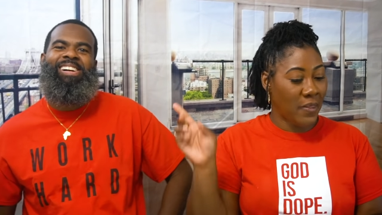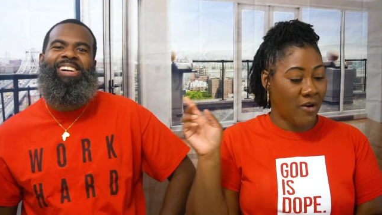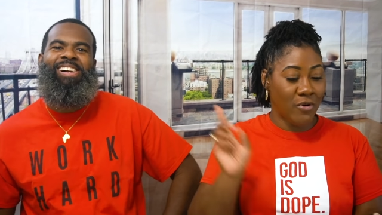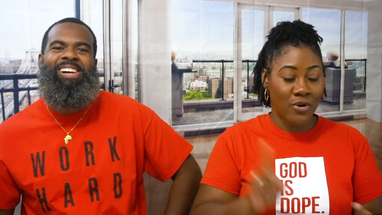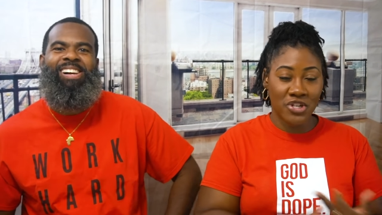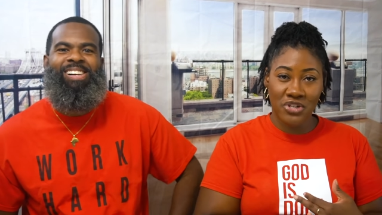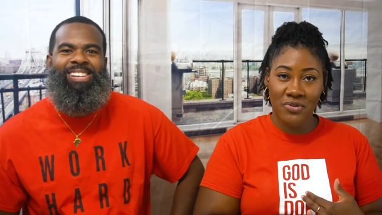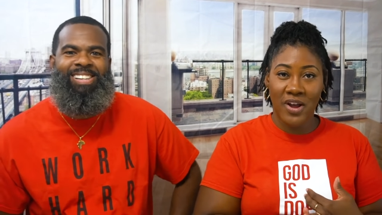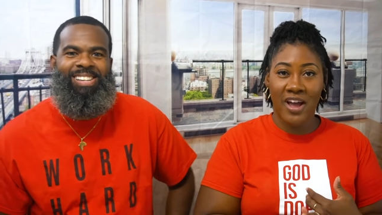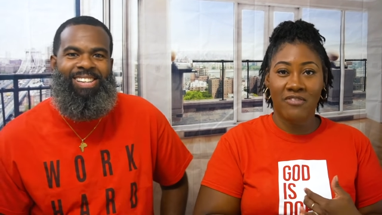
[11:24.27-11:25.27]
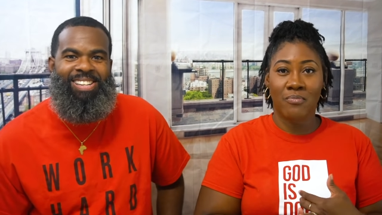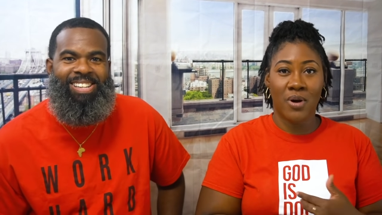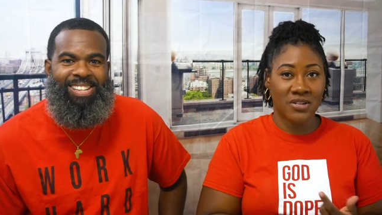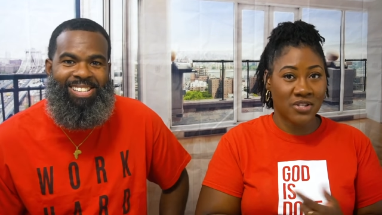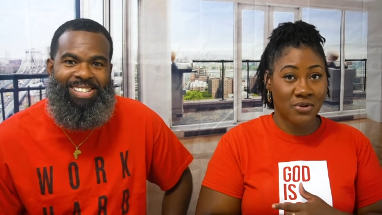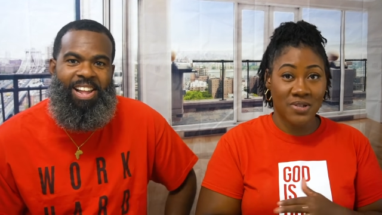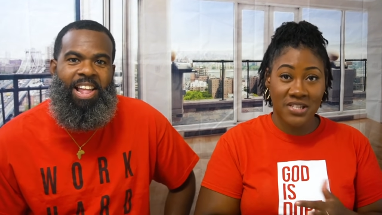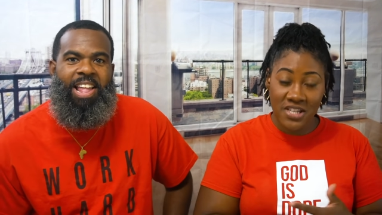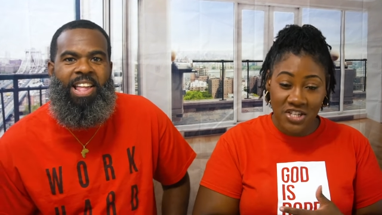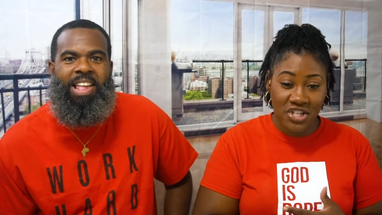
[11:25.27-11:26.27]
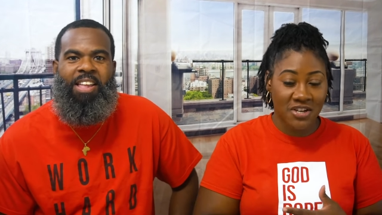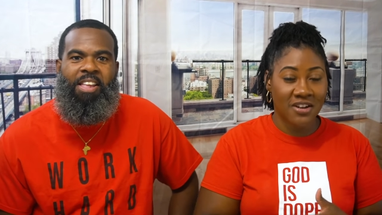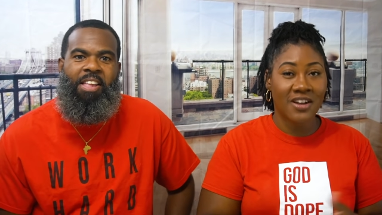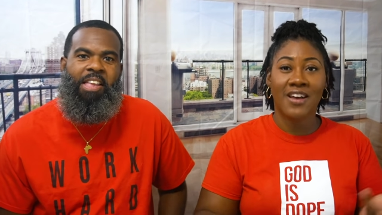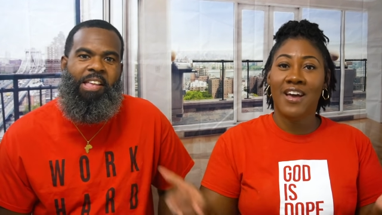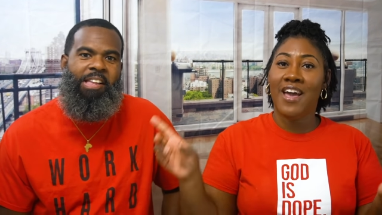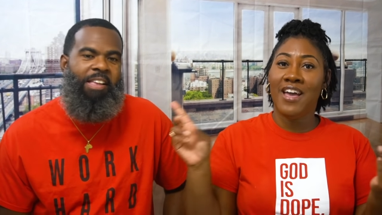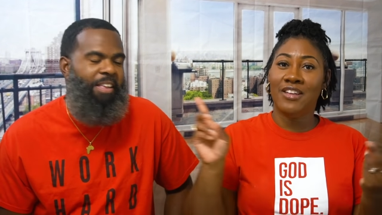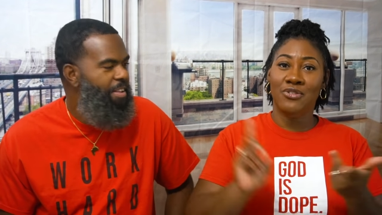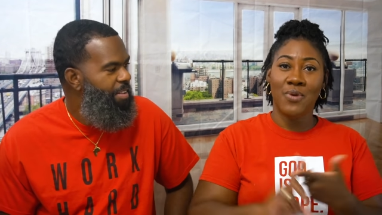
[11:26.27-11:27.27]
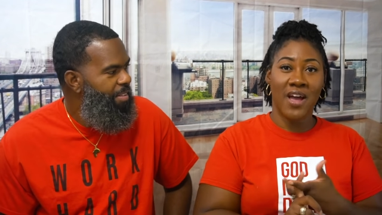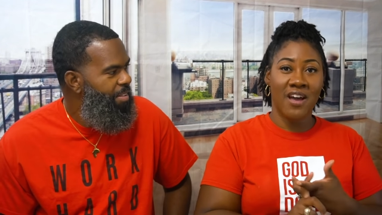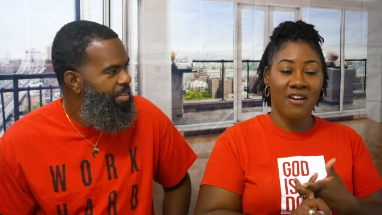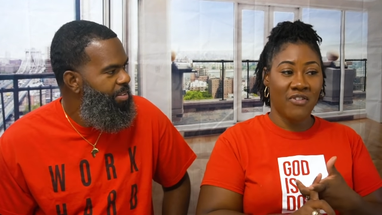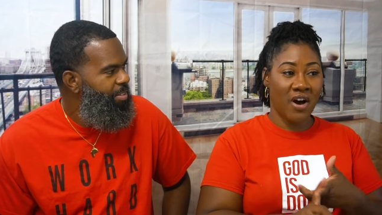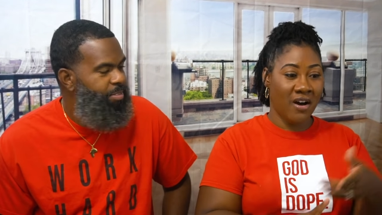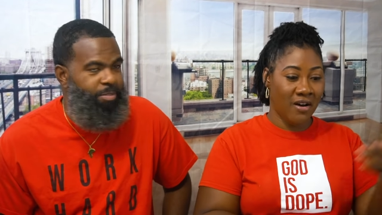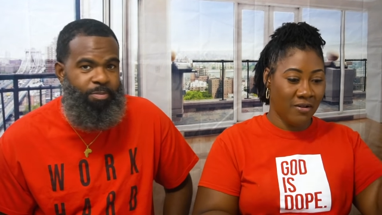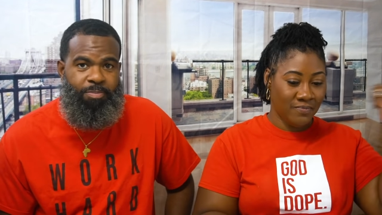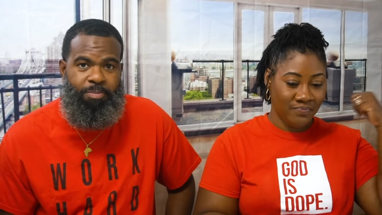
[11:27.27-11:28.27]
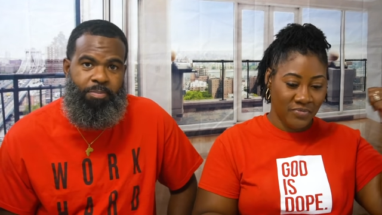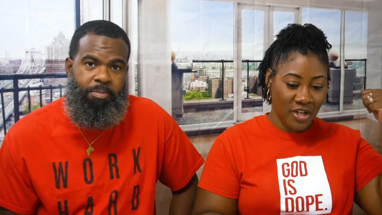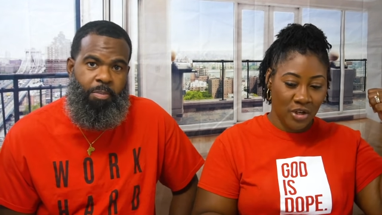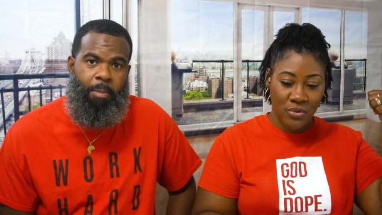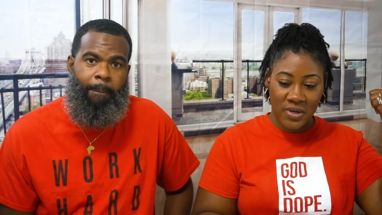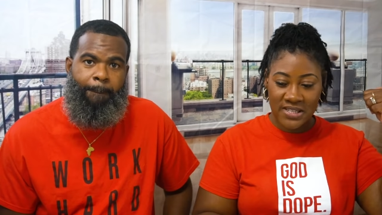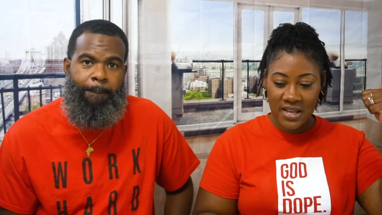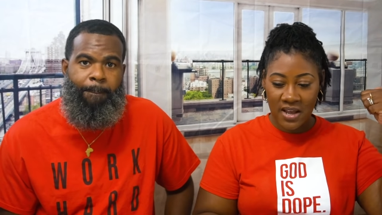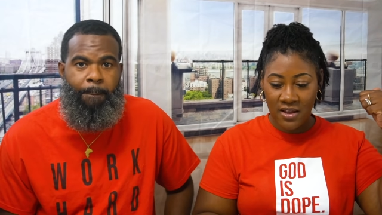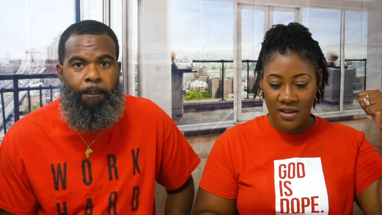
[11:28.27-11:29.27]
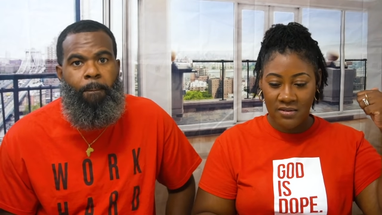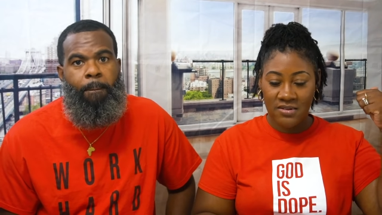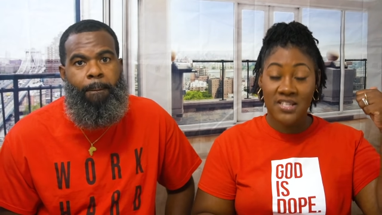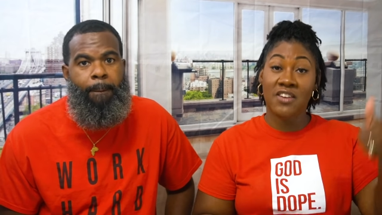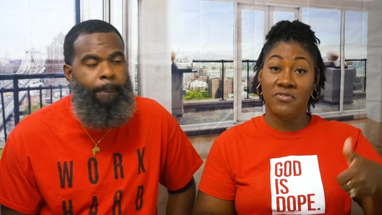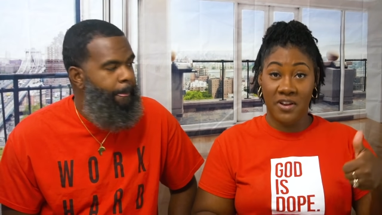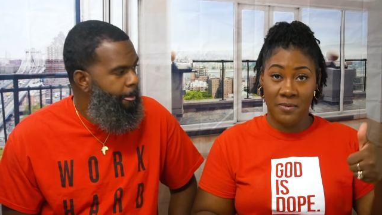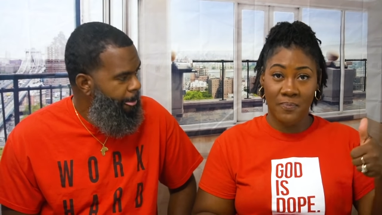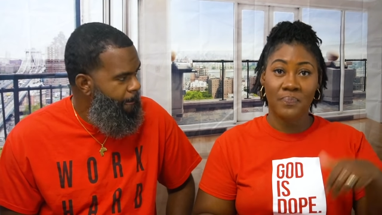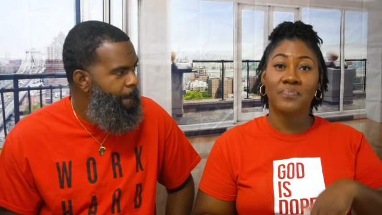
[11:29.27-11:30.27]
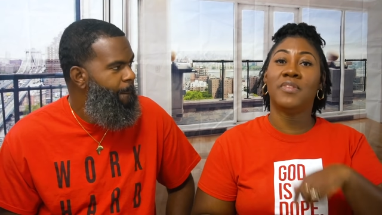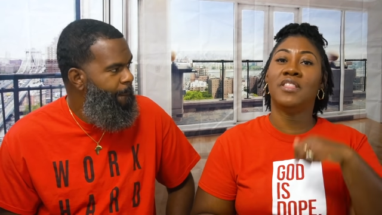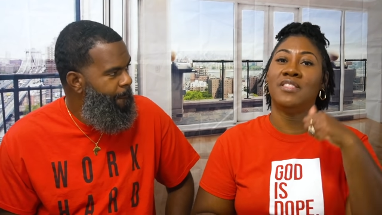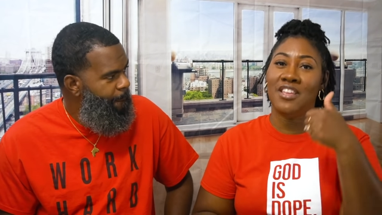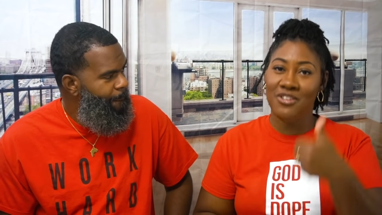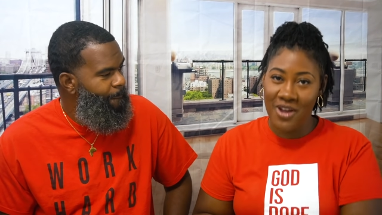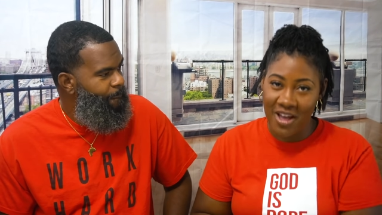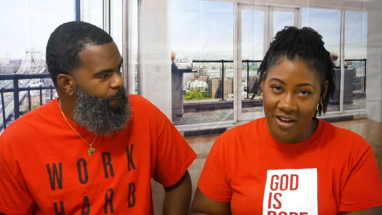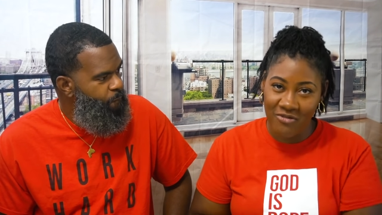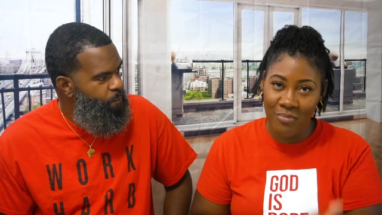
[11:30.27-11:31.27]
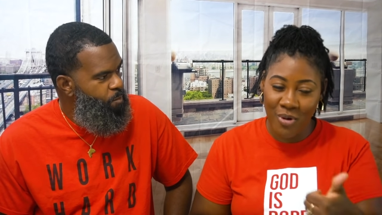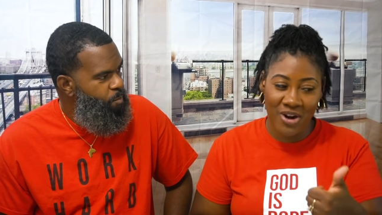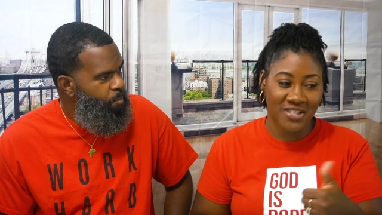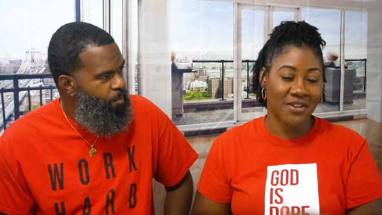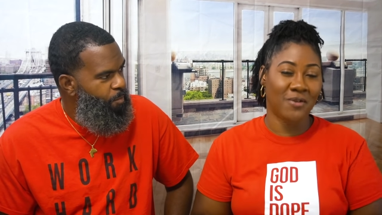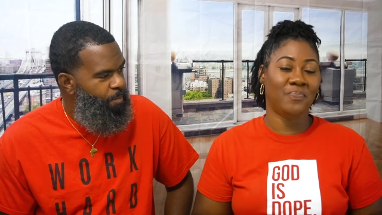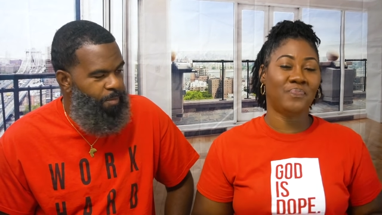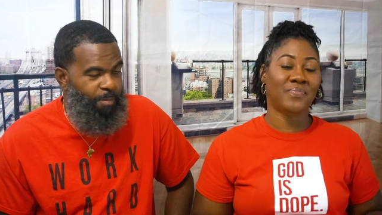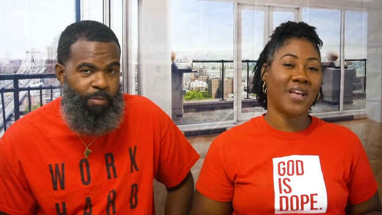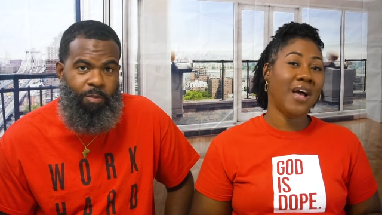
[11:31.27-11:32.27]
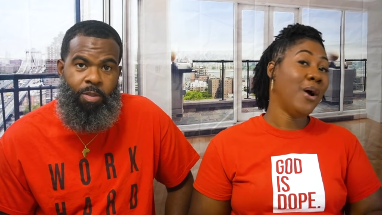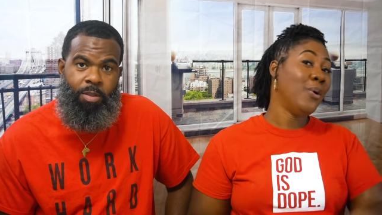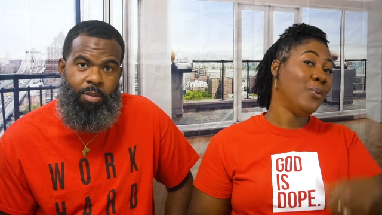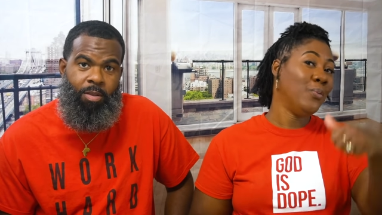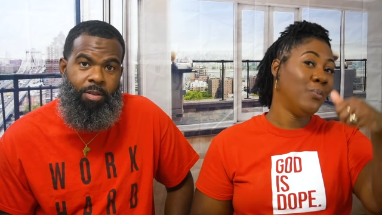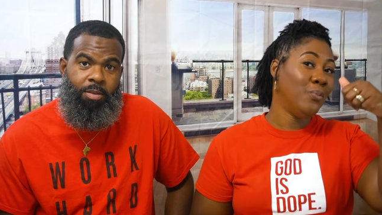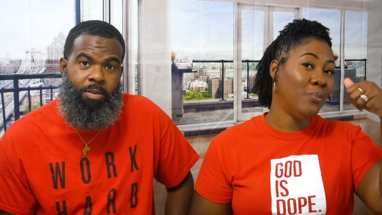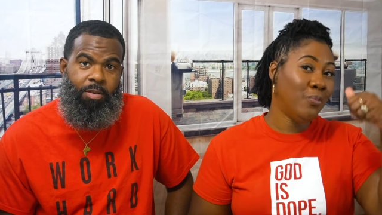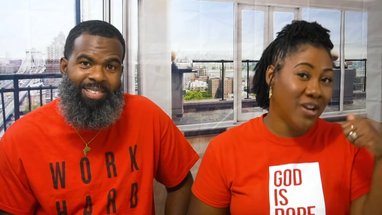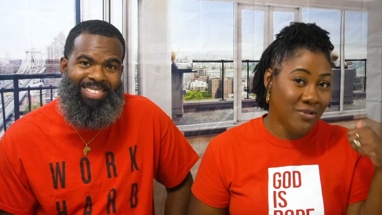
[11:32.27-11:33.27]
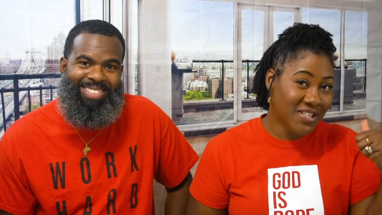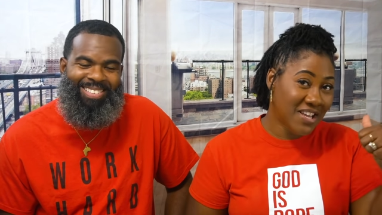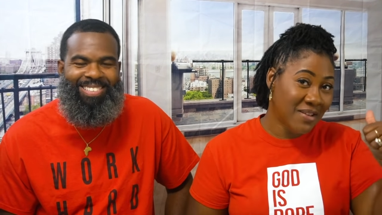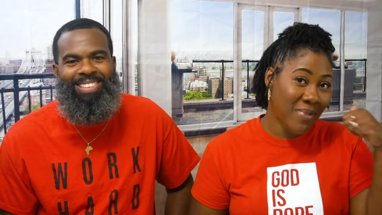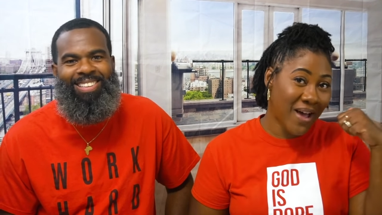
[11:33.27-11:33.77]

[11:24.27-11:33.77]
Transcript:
Speaker 1: Of course, you have Marceau and Tisha. And you have um, Lewis and Tiffany. Then you have Martell. We don't see